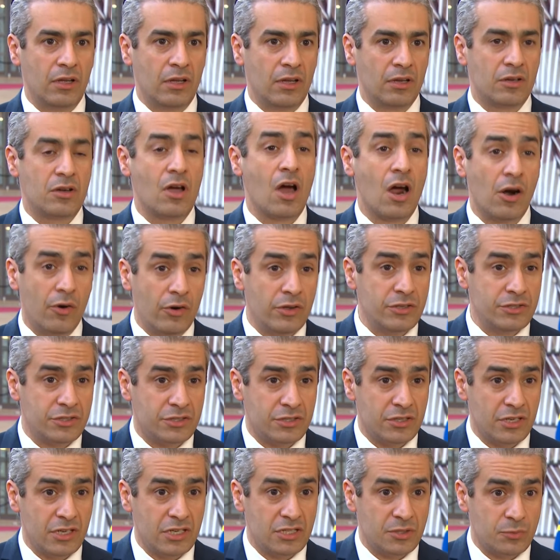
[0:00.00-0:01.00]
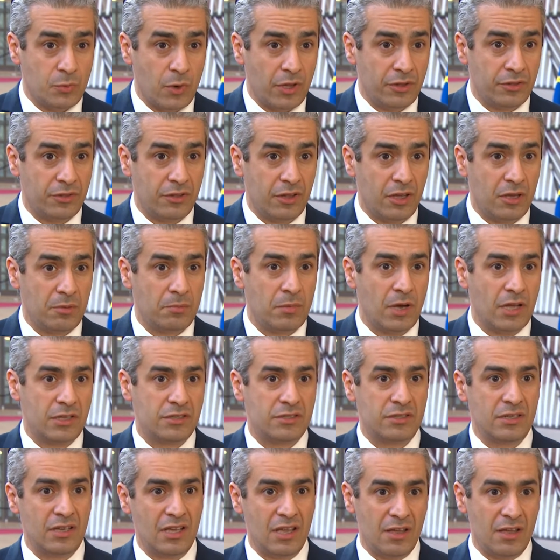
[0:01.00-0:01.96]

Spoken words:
currency is one thing, but